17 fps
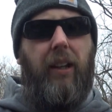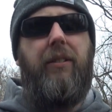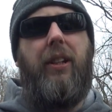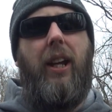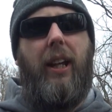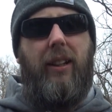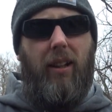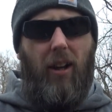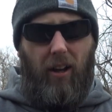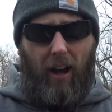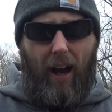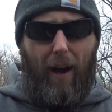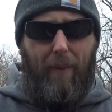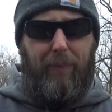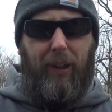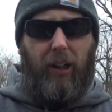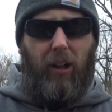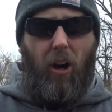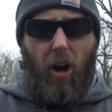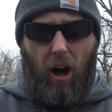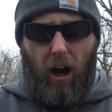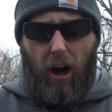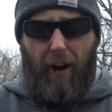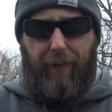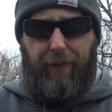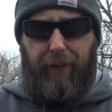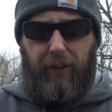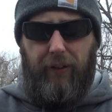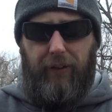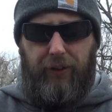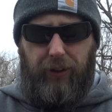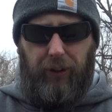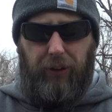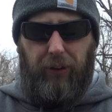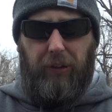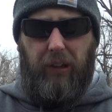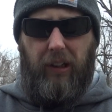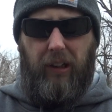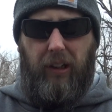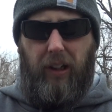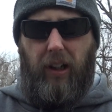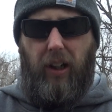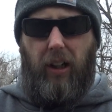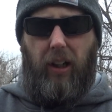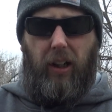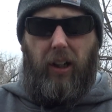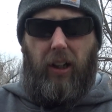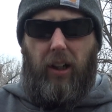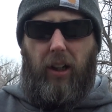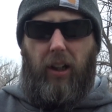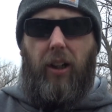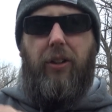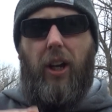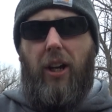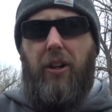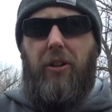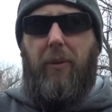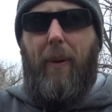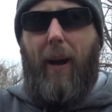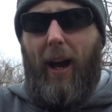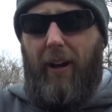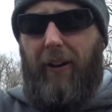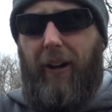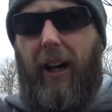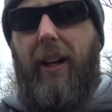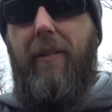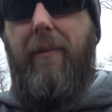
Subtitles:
take the optic off to change the battery.